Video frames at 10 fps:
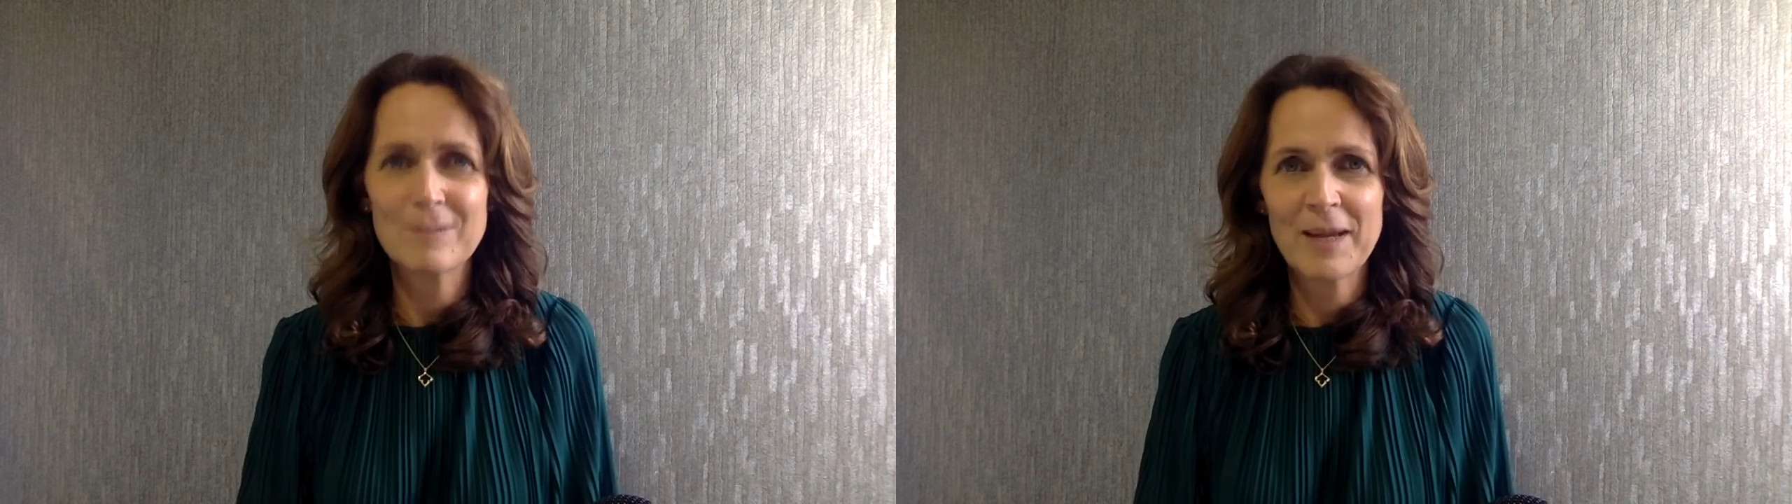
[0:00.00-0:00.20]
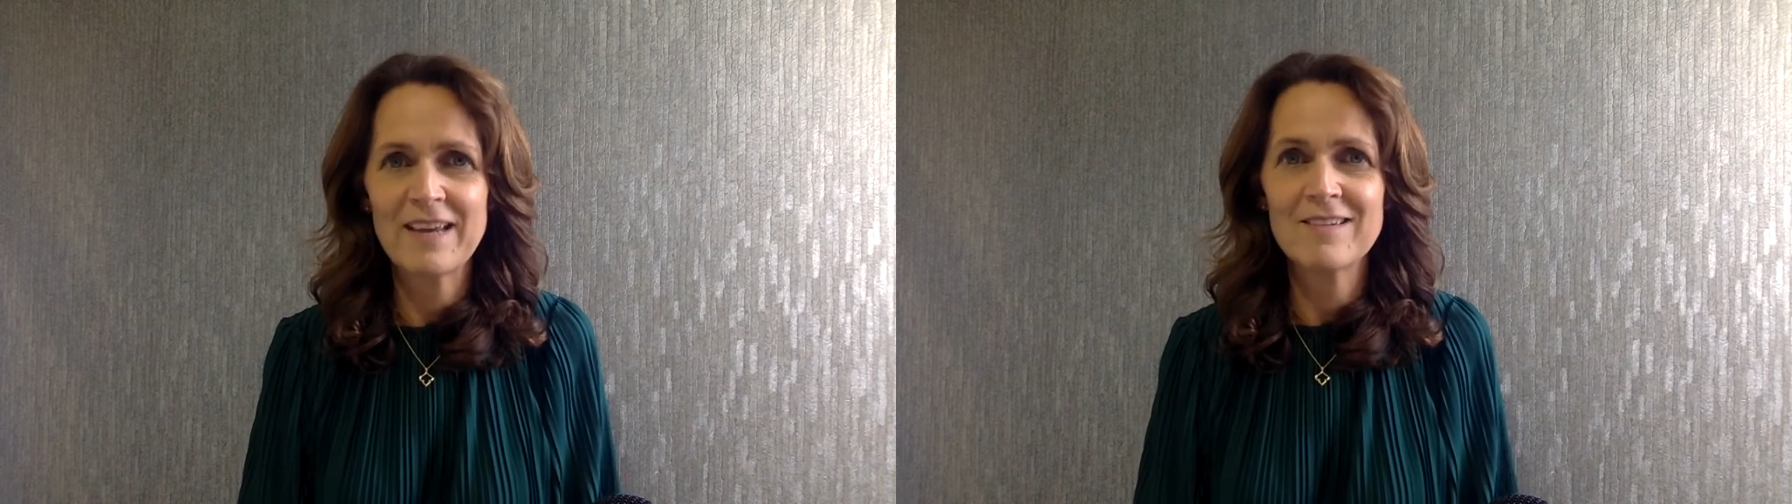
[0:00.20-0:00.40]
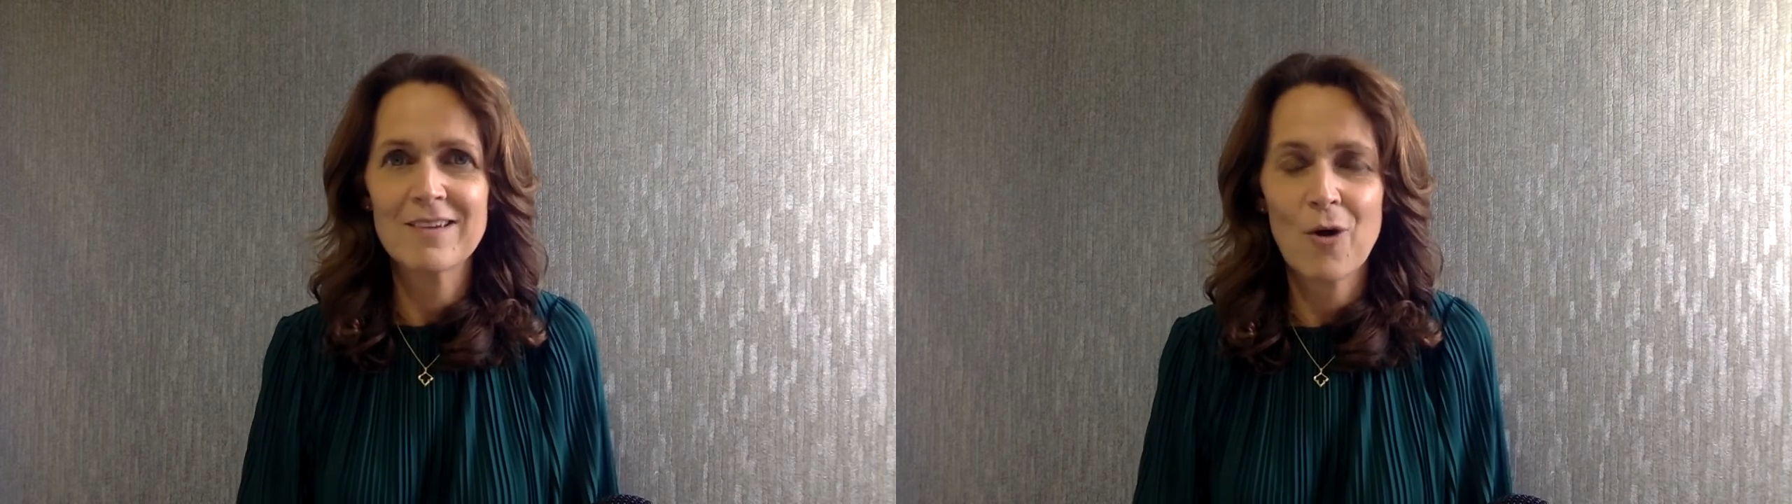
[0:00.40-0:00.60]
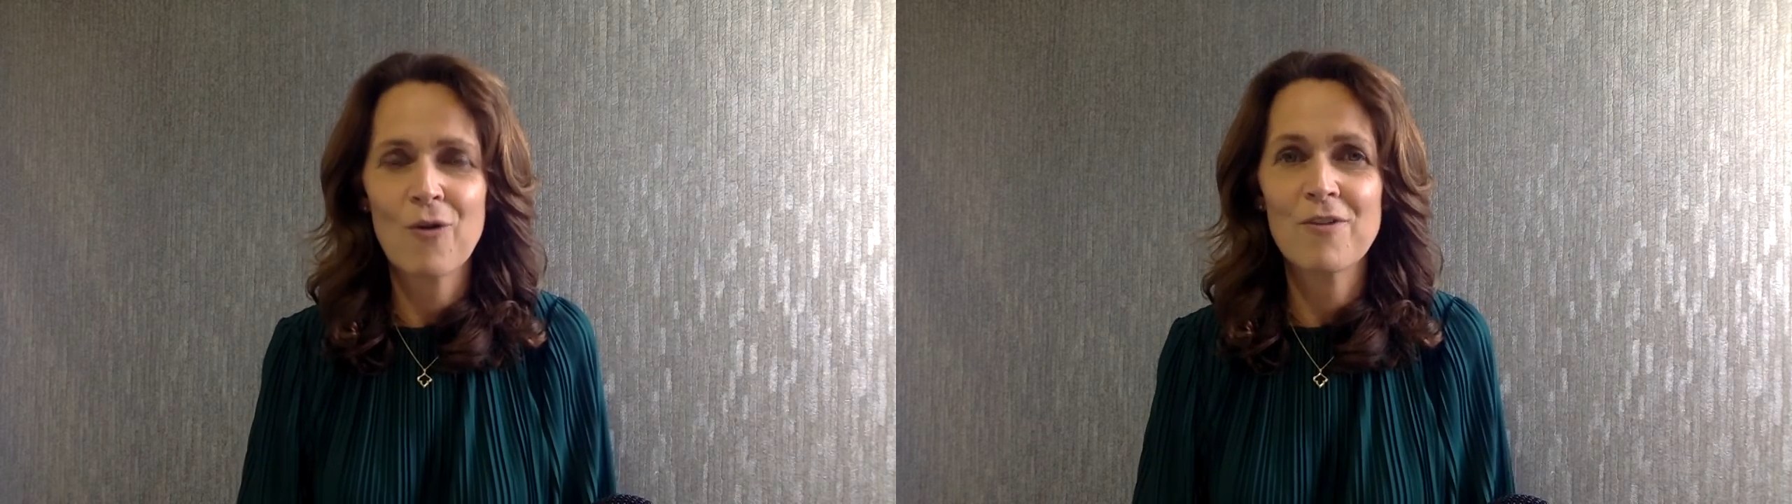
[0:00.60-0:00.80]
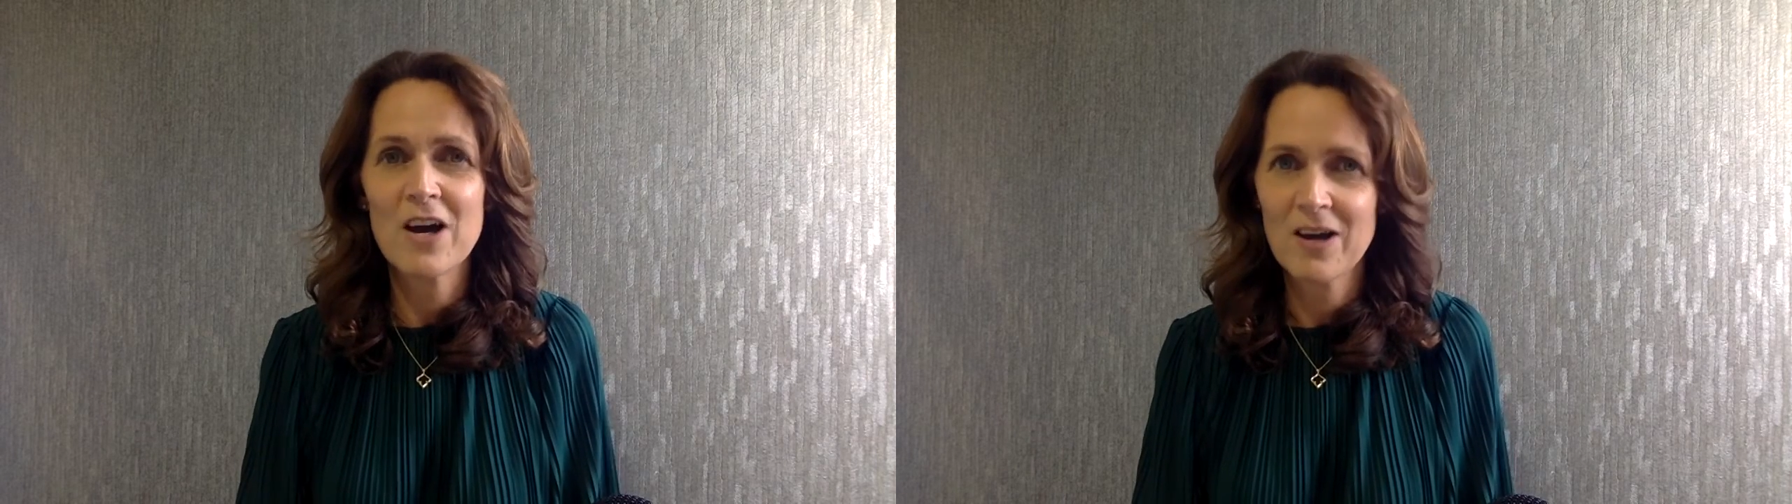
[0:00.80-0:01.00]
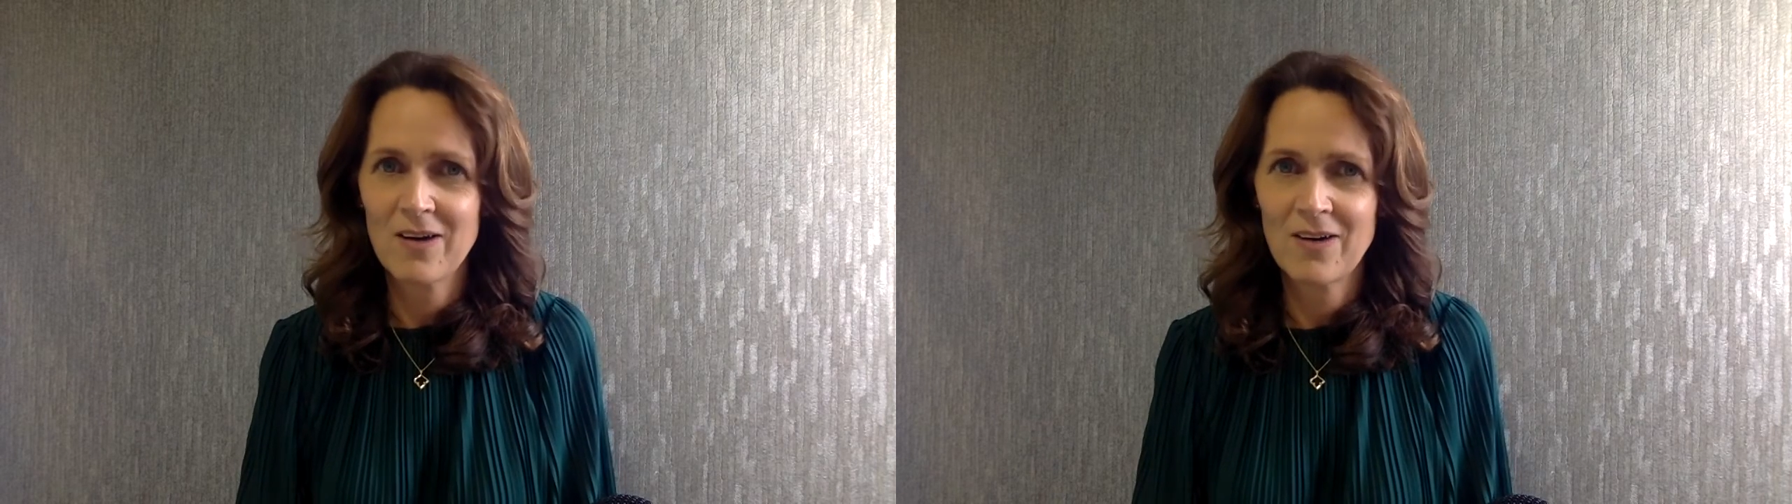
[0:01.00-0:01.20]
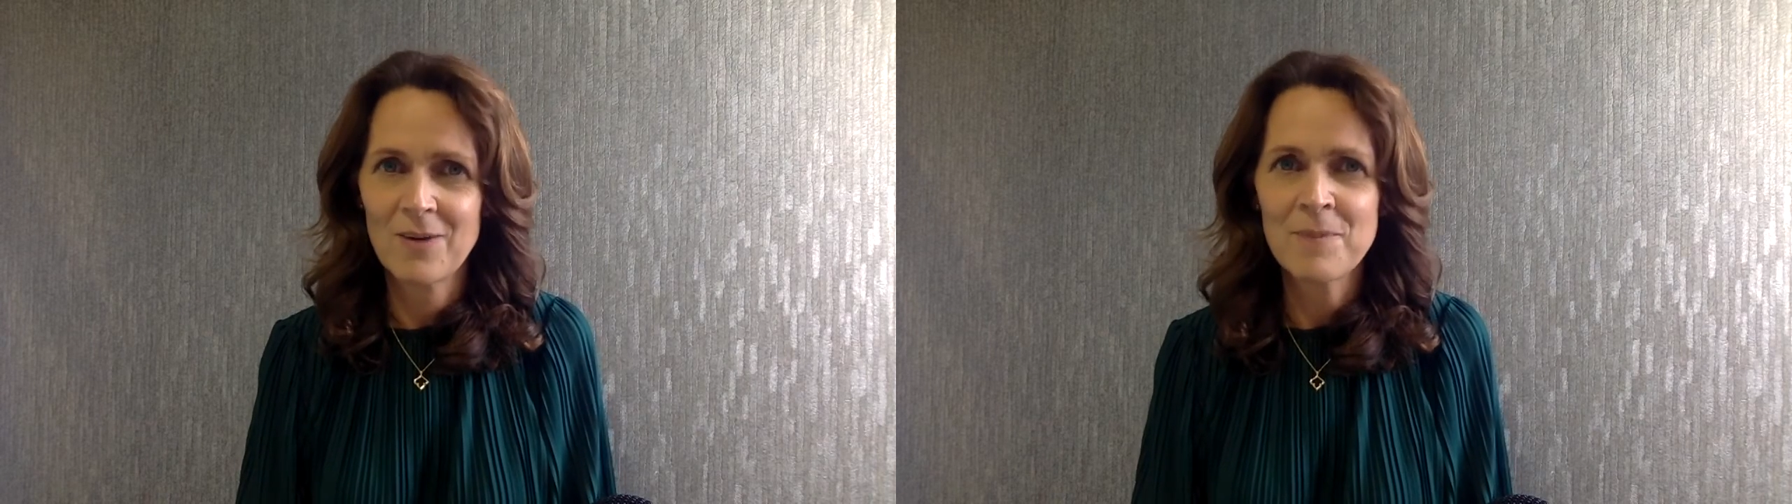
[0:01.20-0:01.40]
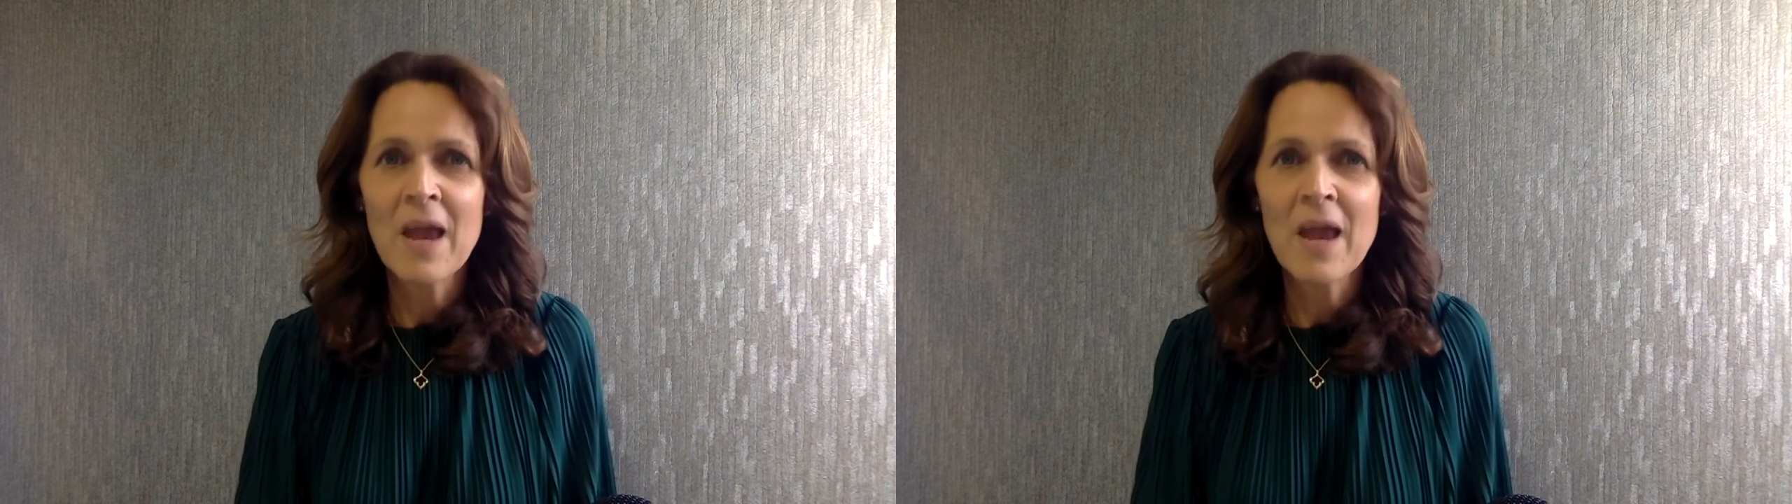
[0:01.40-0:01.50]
space of a car.